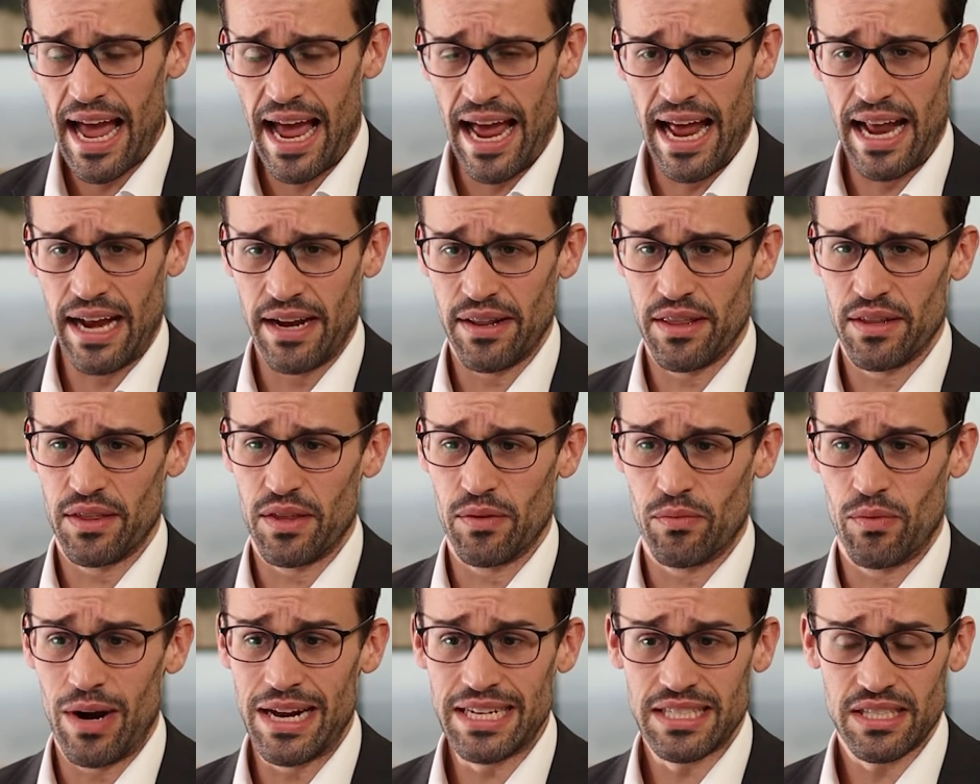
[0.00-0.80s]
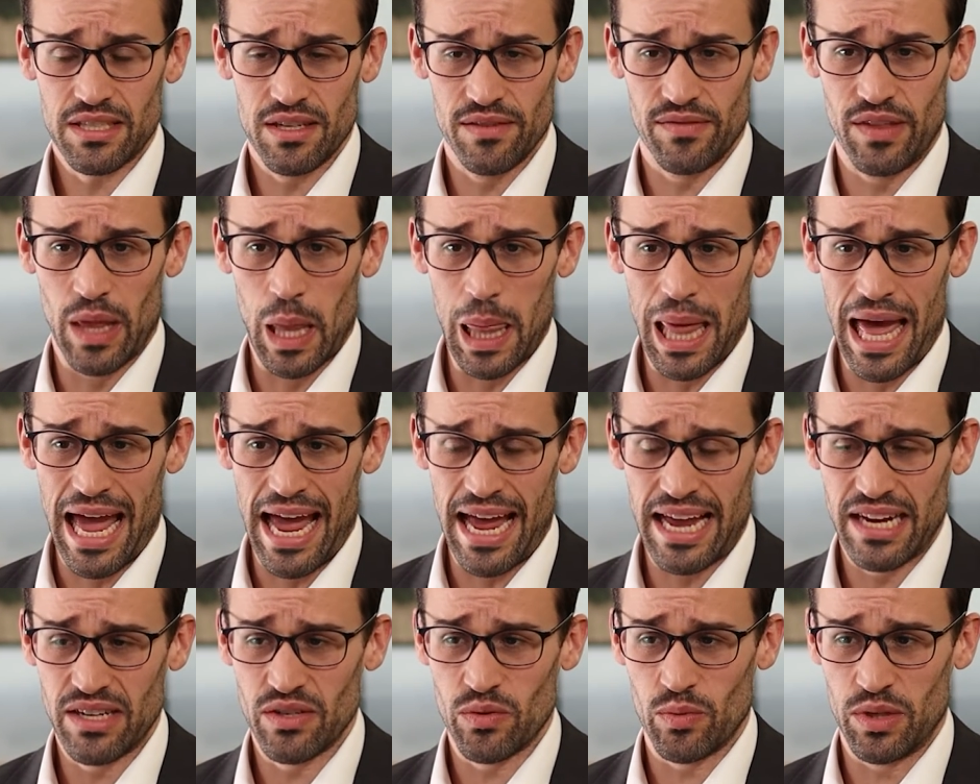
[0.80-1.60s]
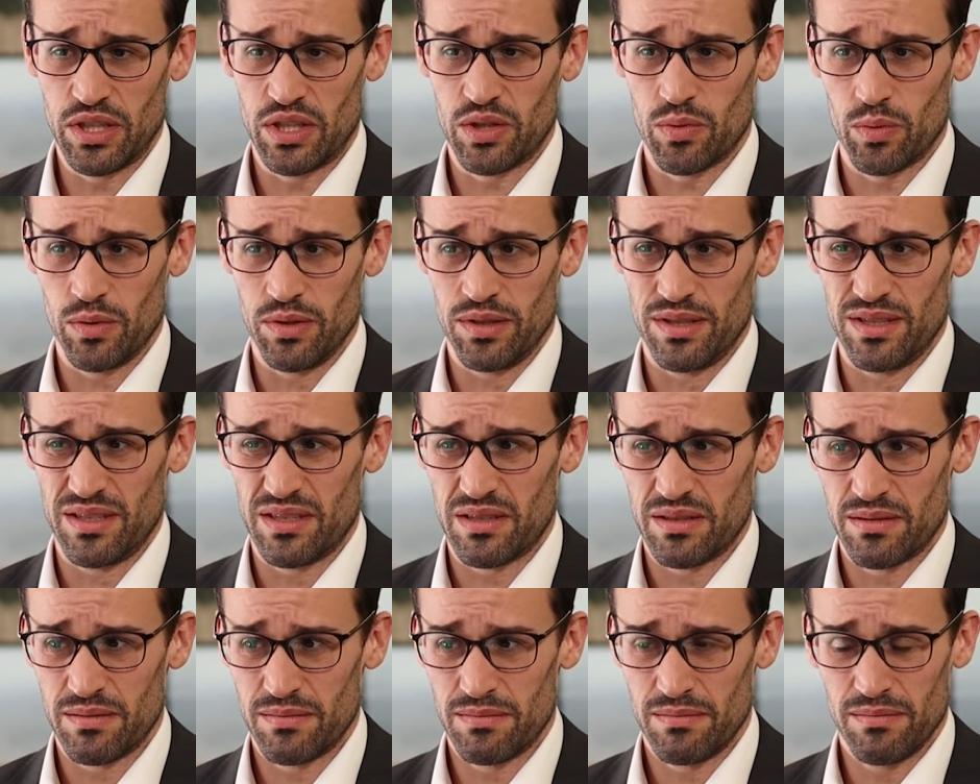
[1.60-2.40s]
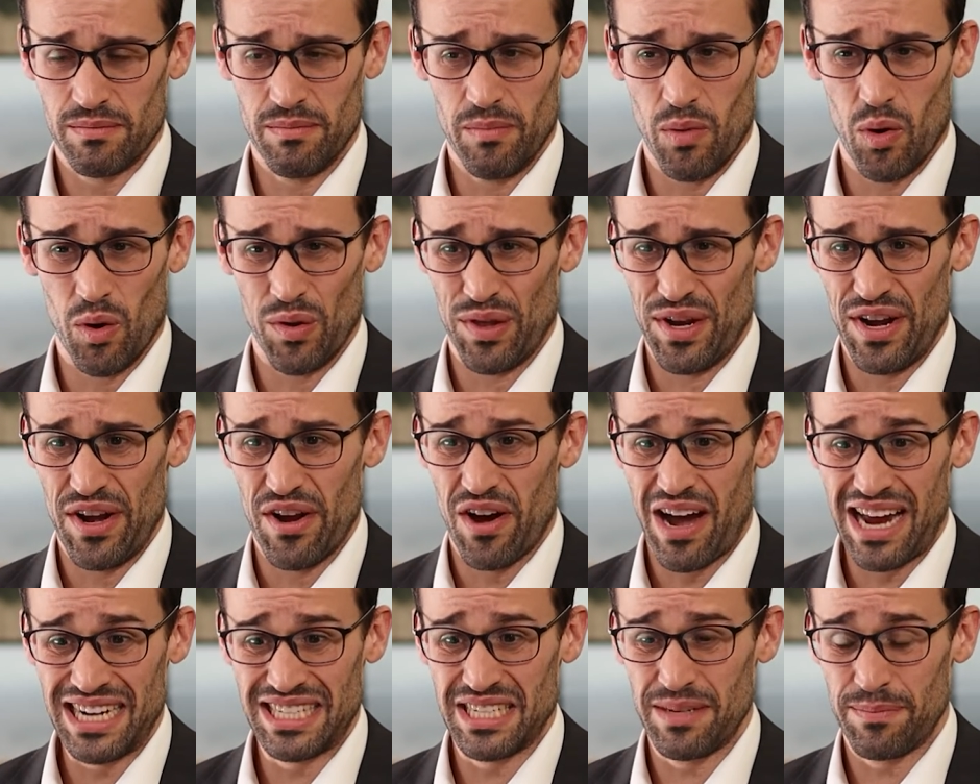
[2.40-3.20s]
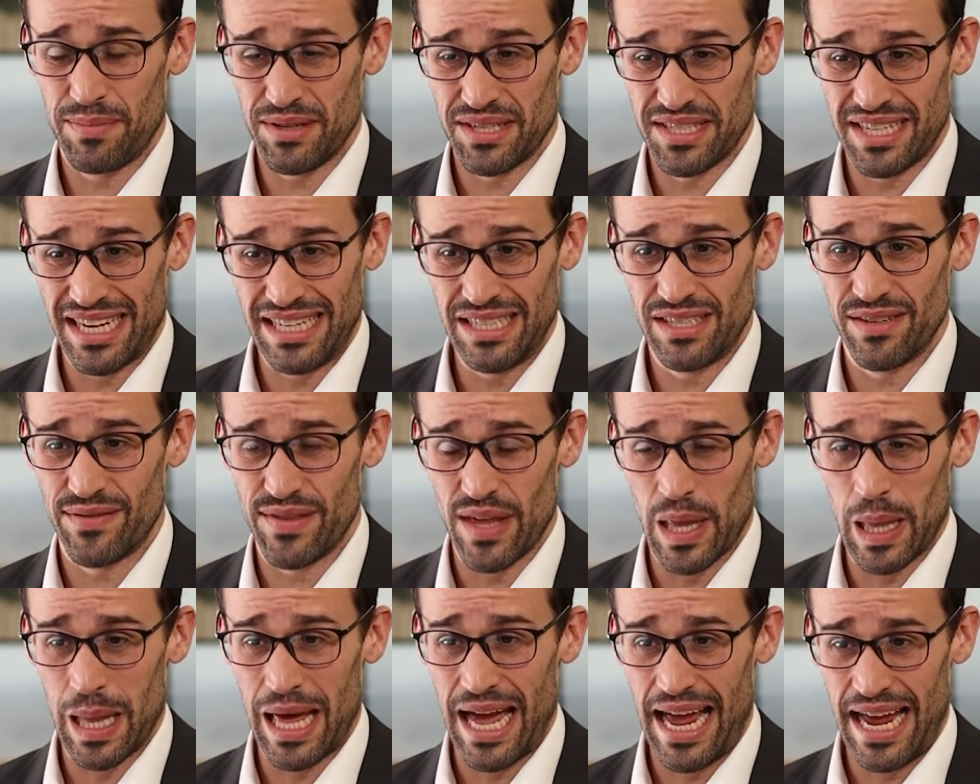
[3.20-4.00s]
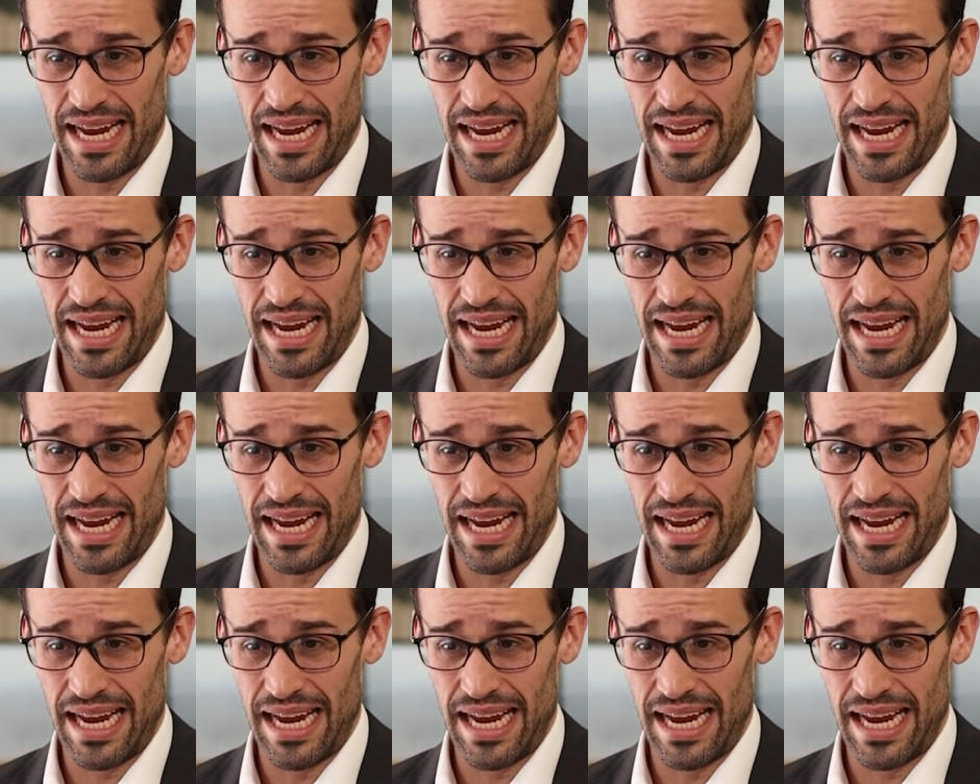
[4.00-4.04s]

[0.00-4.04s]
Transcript: and that the rest of the land, which was more than 90% of the